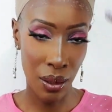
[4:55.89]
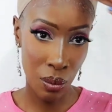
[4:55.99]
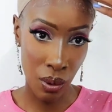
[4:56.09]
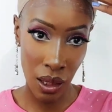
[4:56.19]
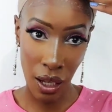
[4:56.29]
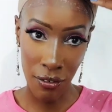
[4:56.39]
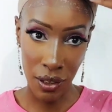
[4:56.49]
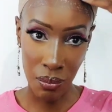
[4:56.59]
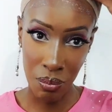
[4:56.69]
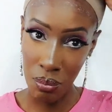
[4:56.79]
I really
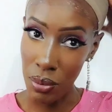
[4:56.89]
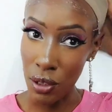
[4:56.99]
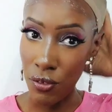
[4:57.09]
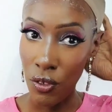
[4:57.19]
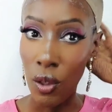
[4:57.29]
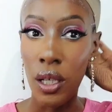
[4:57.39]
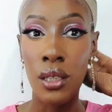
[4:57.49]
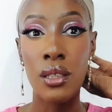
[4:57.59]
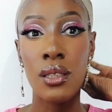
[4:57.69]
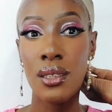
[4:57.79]
have a big
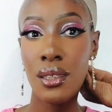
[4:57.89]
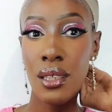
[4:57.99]
forehead.